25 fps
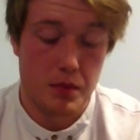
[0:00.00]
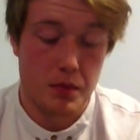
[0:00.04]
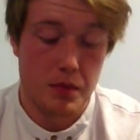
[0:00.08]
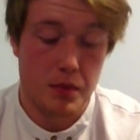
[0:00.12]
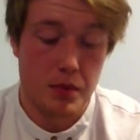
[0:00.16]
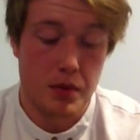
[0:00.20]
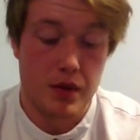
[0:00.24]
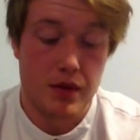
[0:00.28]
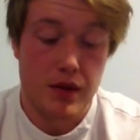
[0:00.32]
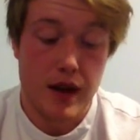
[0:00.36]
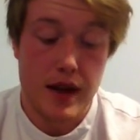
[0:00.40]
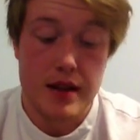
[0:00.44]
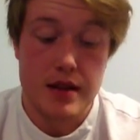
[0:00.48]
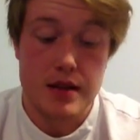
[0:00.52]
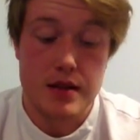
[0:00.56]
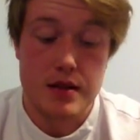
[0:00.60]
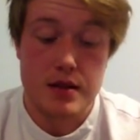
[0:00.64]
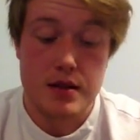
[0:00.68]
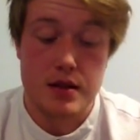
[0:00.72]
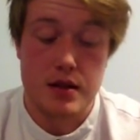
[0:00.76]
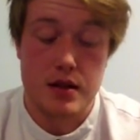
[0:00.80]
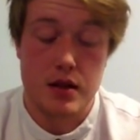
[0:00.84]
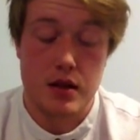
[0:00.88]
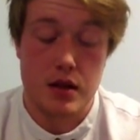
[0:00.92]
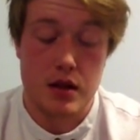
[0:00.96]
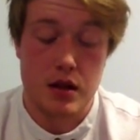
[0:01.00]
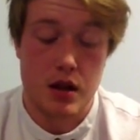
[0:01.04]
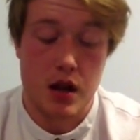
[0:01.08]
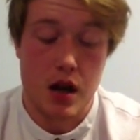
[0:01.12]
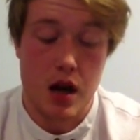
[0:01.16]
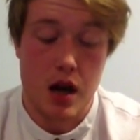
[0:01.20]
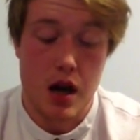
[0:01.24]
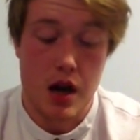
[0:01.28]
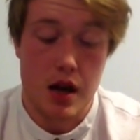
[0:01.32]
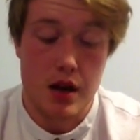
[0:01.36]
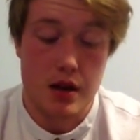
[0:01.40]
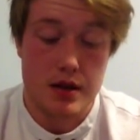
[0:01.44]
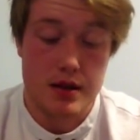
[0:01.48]
prevents
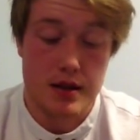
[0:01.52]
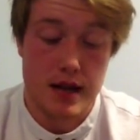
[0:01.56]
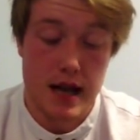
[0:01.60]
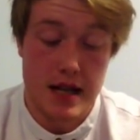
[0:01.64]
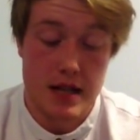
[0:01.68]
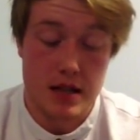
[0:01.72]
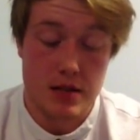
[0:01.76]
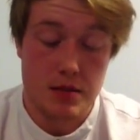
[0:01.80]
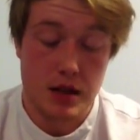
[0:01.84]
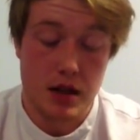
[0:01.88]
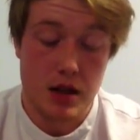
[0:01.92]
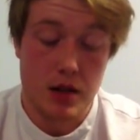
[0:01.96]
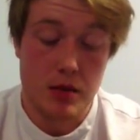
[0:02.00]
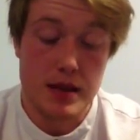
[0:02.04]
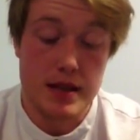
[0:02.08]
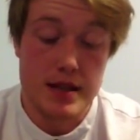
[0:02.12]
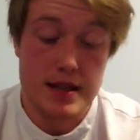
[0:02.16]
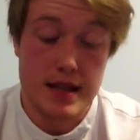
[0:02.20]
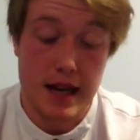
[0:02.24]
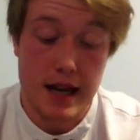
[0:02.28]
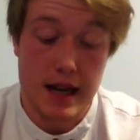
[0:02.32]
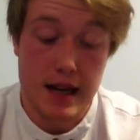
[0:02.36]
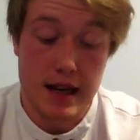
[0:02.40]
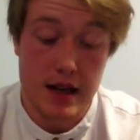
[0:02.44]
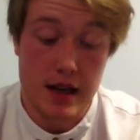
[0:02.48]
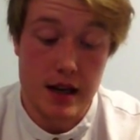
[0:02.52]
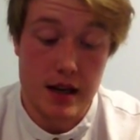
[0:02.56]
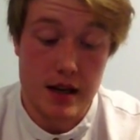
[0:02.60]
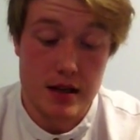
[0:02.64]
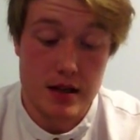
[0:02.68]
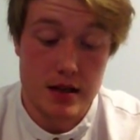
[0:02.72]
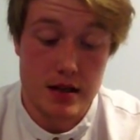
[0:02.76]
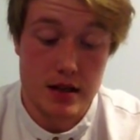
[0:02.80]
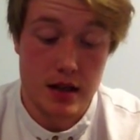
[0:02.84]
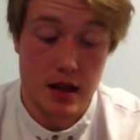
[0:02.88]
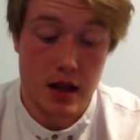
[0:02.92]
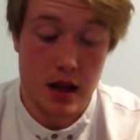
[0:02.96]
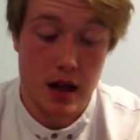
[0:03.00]
the test becoming
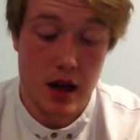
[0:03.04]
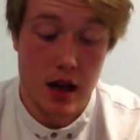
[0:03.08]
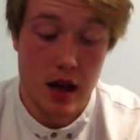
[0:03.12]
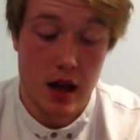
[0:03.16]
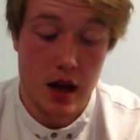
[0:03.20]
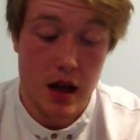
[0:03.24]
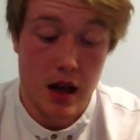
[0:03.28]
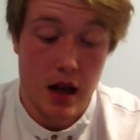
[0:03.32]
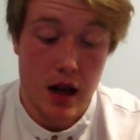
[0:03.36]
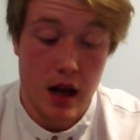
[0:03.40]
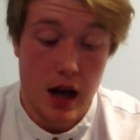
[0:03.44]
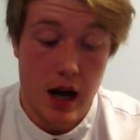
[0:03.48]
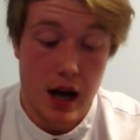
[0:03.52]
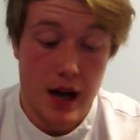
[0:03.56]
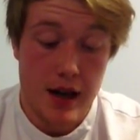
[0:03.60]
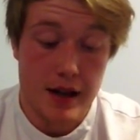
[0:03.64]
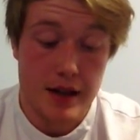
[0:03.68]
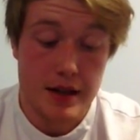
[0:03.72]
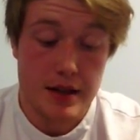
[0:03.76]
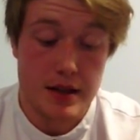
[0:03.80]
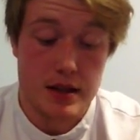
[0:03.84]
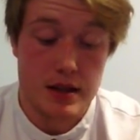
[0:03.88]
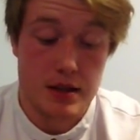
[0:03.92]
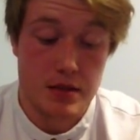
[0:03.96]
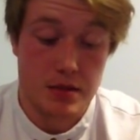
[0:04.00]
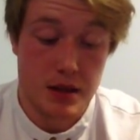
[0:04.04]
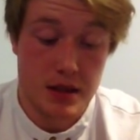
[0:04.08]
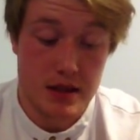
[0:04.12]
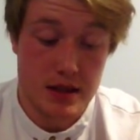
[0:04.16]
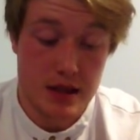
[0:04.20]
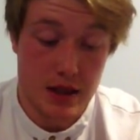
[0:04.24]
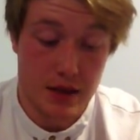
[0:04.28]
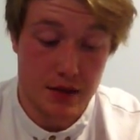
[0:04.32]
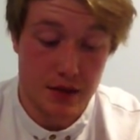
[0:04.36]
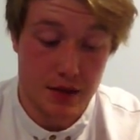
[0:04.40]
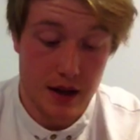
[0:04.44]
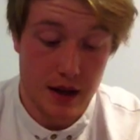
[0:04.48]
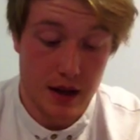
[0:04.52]
tedious, and it's
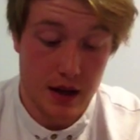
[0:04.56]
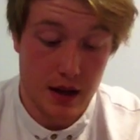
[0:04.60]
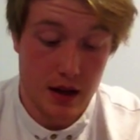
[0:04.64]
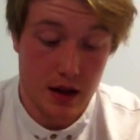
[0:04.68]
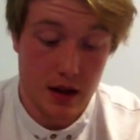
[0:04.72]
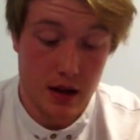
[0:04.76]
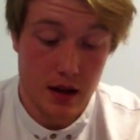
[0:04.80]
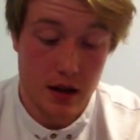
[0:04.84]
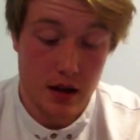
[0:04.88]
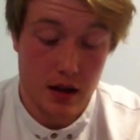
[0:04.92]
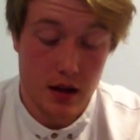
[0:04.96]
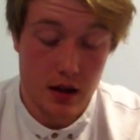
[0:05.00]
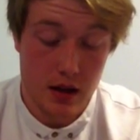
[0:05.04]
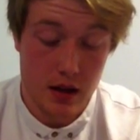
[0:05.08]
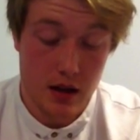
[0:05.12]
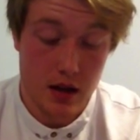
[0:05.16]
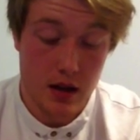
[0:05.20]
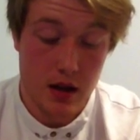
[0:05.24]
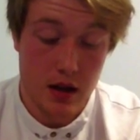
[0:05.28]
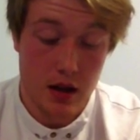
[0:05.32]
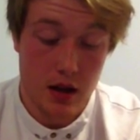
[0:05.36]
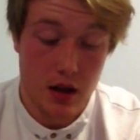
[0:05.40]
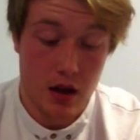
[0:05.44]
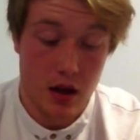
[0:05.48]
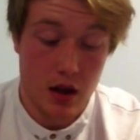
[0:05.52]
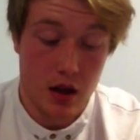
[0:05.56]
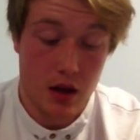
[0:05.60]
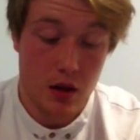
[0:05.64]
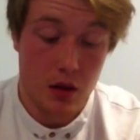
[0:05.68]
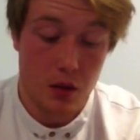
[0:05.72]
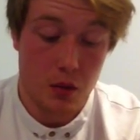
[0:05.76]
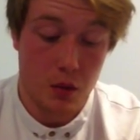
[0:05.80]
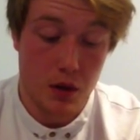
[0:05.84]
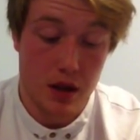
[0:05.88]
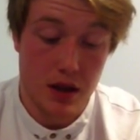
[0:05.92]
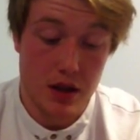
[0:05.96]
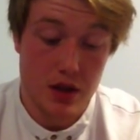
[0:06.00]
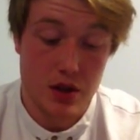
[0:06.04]
specific,
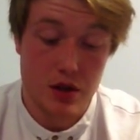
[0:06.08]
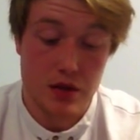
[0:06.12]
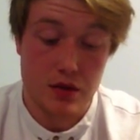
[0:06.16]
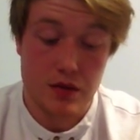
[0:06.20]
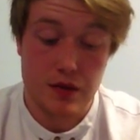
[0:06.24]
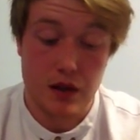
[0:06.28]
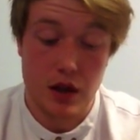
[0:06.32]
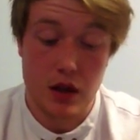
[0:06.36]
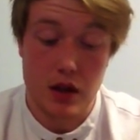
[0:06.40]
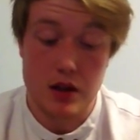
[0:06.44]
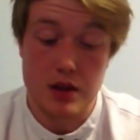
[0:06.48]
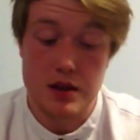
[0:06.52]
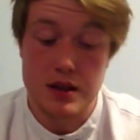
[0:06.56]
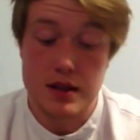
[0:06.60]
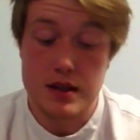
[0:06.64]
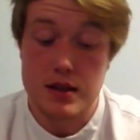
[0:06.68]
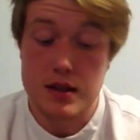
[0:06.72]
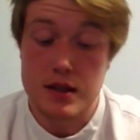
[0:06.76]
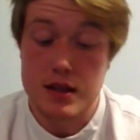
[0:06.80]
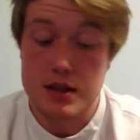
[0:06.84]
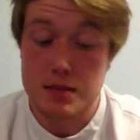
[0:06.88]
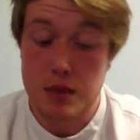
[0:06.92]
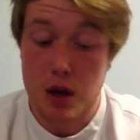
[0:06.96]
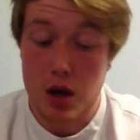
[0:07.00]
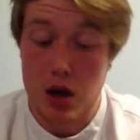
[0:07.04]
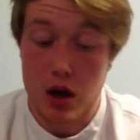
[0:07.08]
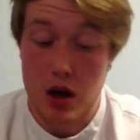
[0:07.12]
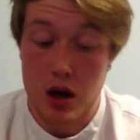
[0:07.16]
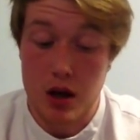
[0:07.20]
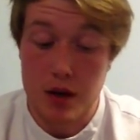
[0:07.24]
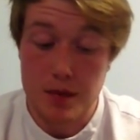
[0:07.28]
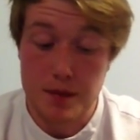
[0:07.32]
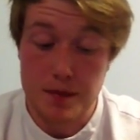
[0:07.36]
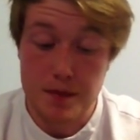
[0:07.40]
which follows into sport.